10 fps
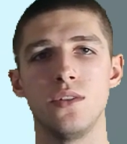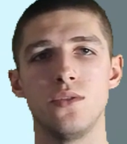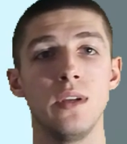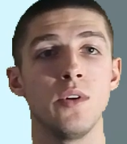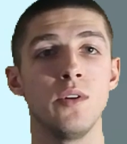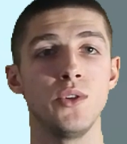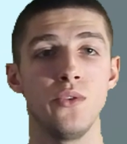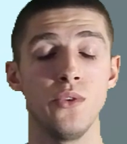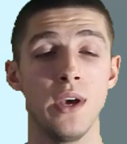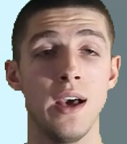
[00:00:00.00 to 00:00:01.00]
Today I'm going to be
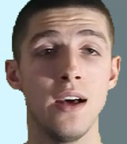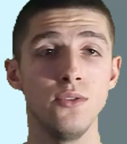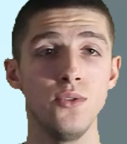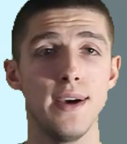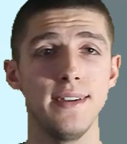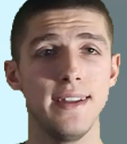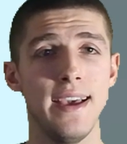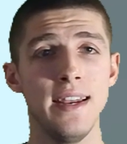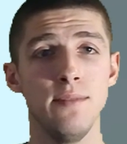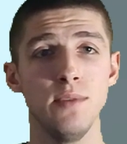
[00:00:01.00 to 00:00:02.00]
showing you how to add
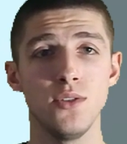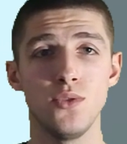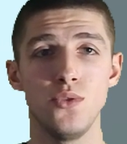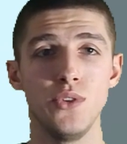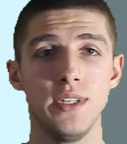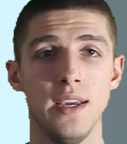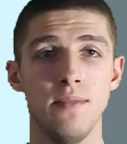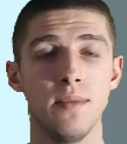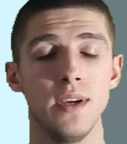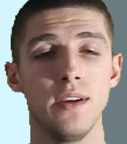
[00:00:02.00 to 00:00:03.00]
enemies to your game